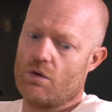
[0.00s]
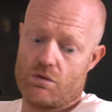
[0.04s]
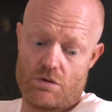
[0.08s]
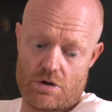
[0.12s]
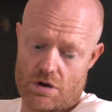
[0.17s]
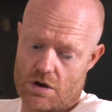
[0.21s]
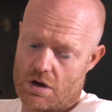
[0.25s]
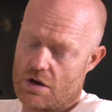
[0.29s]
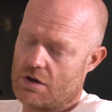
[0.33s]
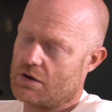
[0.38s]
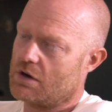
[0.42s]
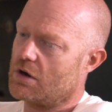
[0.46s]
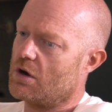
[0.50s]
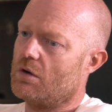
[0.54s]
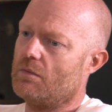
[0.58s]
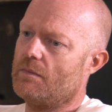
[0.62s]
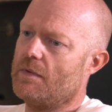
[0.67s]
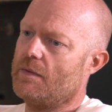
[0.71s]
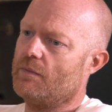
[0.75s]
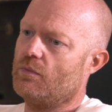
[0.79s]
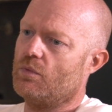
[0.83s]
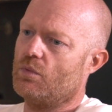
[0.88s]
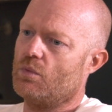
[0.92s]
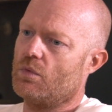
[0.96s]
I can't
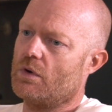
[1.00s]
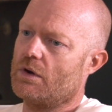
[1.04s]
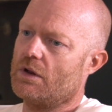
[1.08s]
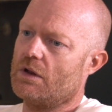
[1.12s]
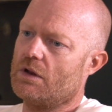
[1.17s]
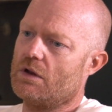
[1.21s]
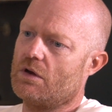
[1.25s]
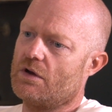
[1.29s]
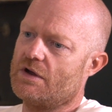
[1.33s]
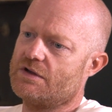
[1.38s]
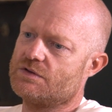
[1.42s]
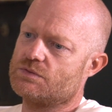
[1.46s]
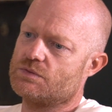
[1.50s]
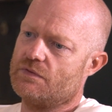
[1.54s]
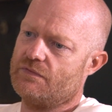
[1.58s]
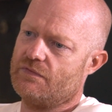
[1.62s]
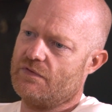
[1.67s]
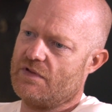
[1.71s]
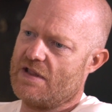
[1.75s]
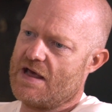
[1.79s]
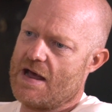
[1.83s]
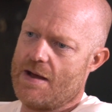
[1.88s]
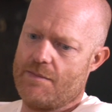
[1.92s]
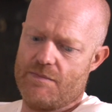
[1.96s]
remember what the lines were
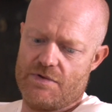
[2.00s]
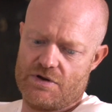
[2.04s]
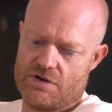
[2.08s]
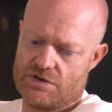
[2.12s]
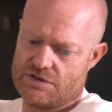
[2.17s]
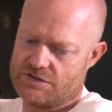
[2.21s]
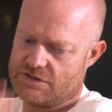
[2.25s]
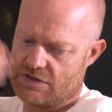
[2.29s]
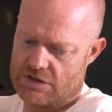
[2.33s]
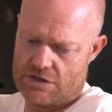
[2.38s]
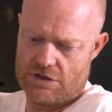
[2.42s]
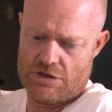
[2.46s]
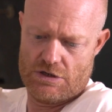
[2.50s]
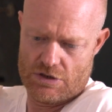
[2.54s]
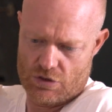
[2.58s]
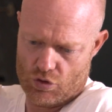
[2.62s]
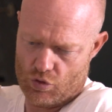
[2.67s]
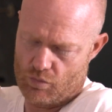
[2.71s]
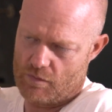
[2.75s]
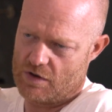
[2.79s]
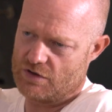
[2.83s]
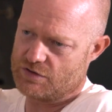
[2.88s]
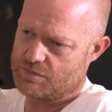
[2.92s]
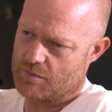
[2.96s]
for that, because
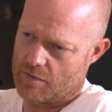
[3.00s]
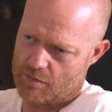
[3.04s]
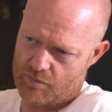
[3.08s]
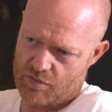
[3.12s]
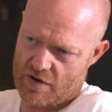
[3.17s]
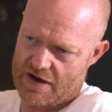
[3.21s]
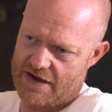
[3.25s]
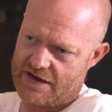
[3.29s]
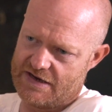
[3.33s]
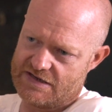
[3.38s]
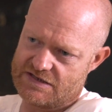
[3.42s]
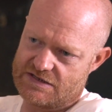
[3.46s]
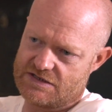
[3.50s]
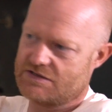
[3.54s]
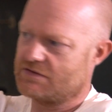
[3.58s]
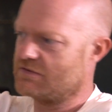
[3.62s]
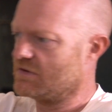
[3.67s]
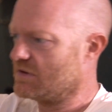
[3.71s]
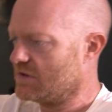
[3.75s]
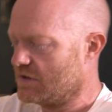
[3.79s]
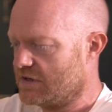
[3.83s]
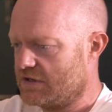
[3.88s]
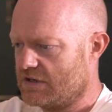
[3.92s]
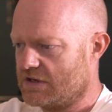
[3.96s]
almost my brain is
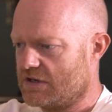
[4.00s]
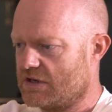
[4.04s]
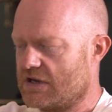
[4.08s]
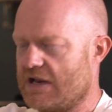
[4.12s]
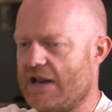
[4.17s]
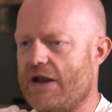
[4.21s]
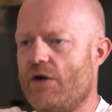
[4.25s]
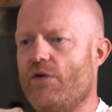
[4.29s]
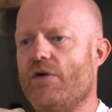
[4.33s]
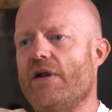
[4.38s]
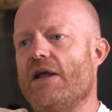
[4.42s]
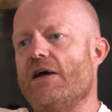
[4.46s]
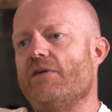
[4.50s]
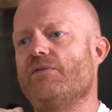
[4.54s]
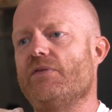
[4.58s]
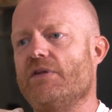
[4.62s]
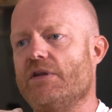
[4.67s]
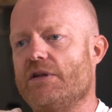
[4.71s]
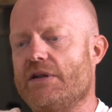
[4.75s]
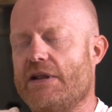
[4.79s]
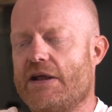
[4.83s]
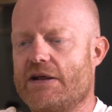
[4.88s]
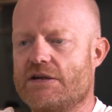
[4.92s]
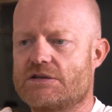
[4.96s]
clearing that for
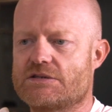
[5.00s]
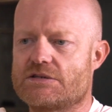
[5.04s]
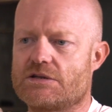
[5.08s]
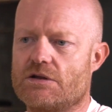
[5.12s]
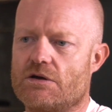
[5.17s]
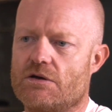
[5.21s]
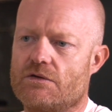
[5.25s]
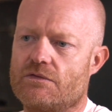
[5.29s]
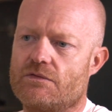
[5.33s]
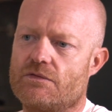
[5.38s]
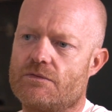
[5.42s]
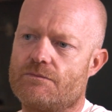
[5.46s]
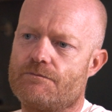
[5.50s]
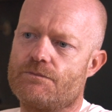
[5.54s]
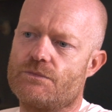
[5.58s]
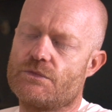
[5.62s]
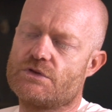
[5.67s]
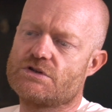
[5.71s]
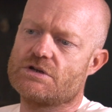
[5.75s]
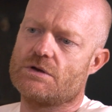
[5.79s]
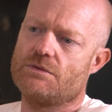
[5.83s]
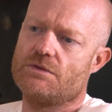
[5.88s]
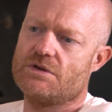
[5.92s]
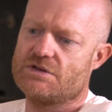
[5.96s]
the next stuff.
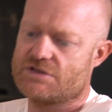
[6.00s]
Right.